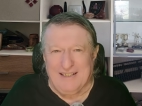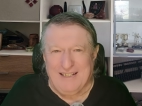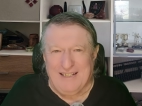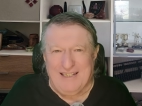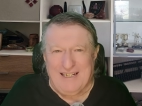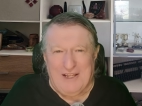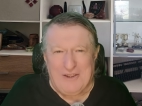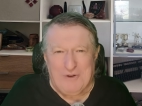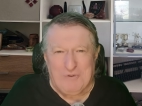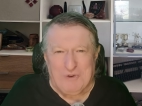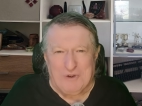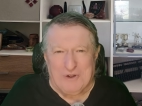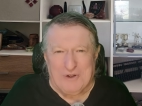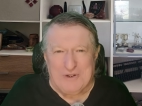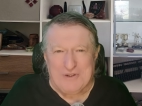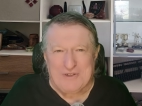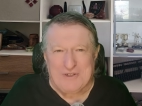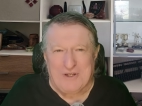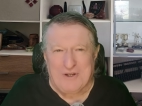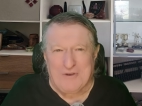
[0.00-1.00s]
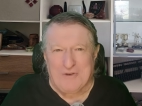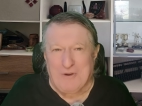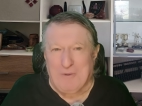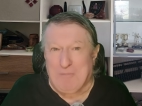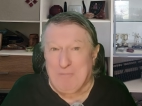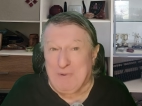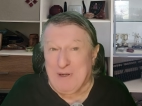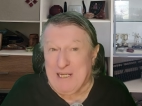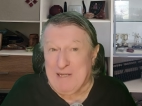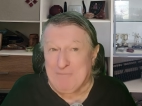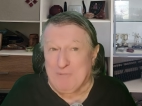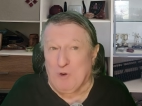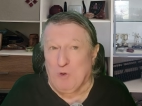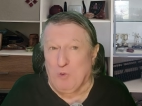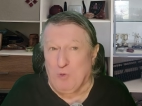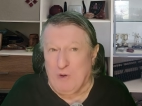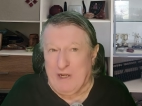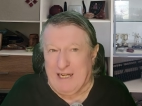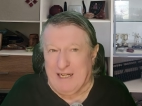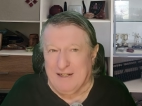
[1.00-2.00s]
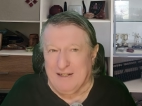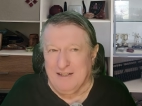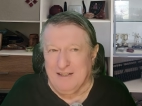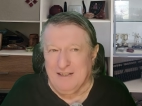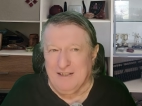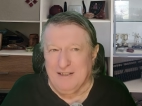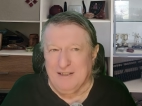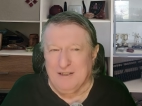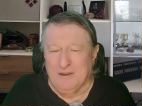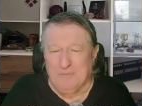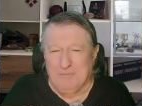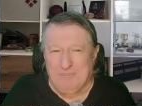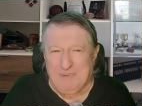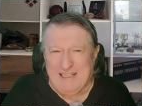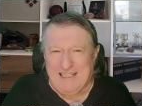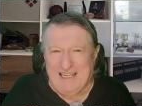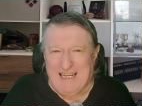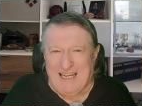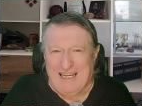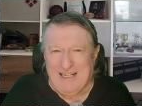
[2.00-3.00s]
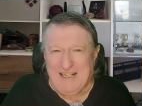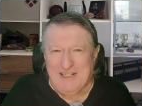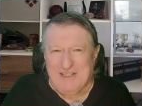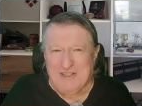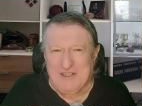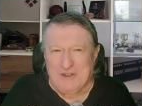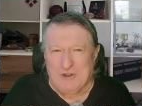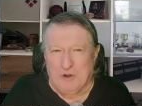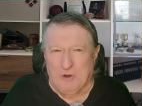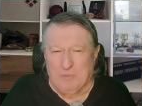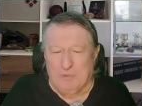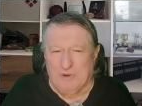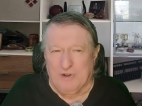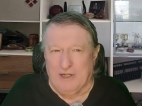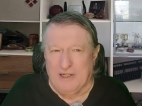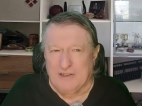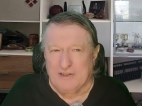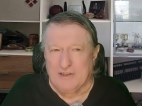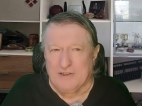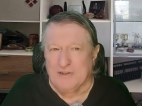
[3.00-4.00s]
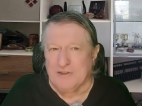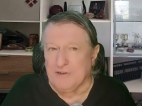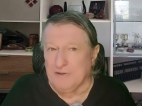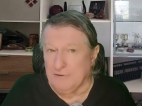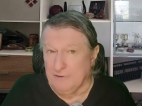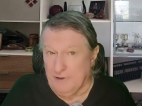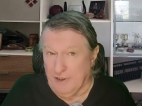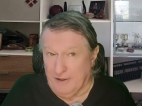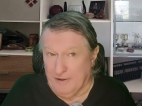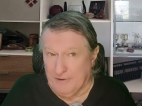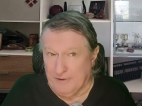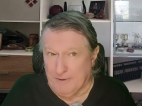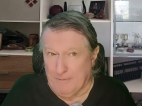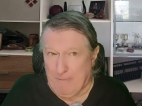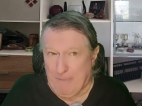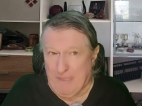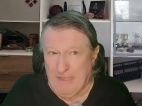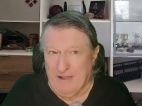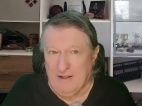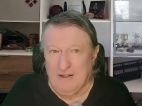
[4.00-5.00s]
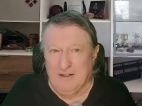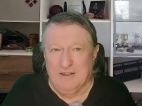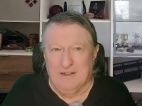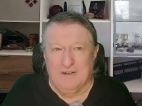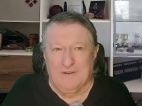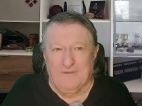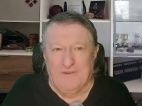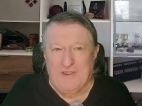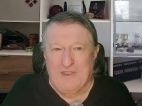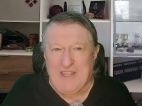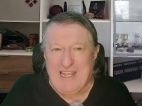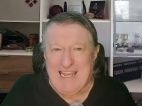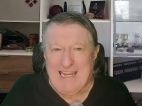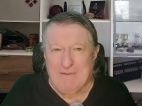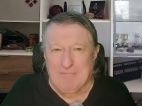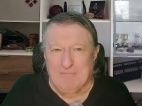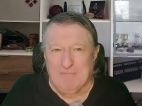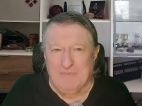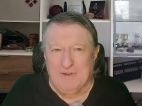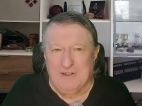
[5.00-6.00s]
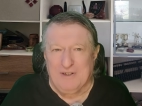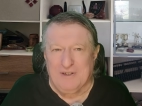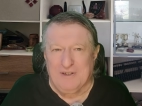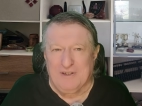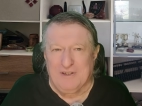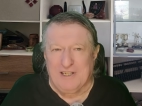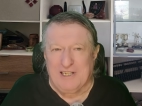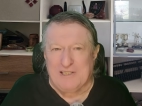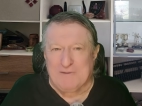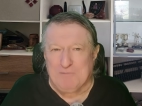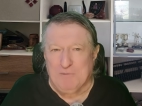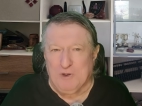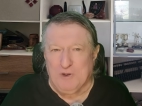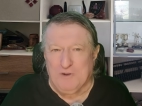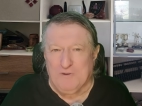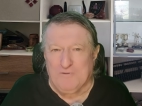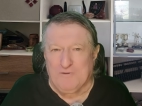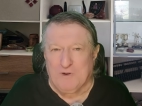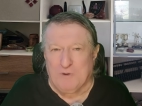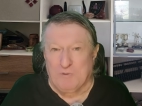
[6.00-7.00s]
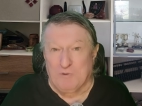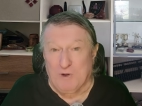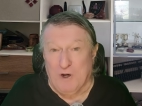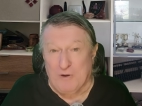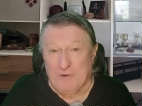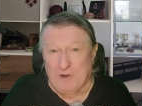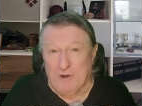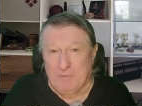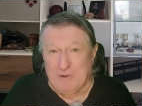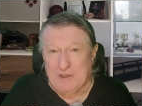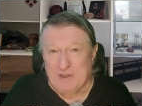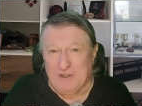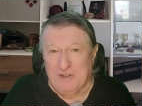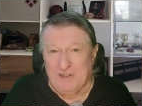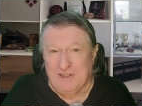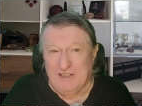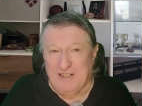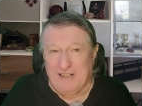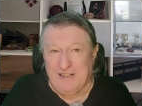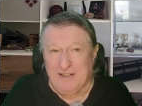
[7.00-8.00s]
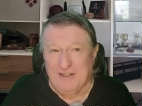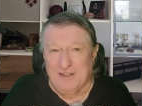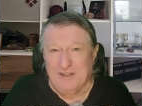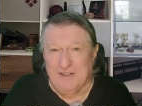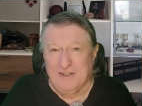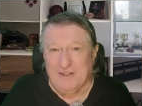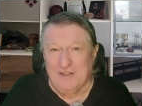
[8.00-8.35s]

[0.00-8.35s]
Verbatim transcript: In other words, the people win, big energy corporations don't. For them, it's moved from growth opportunity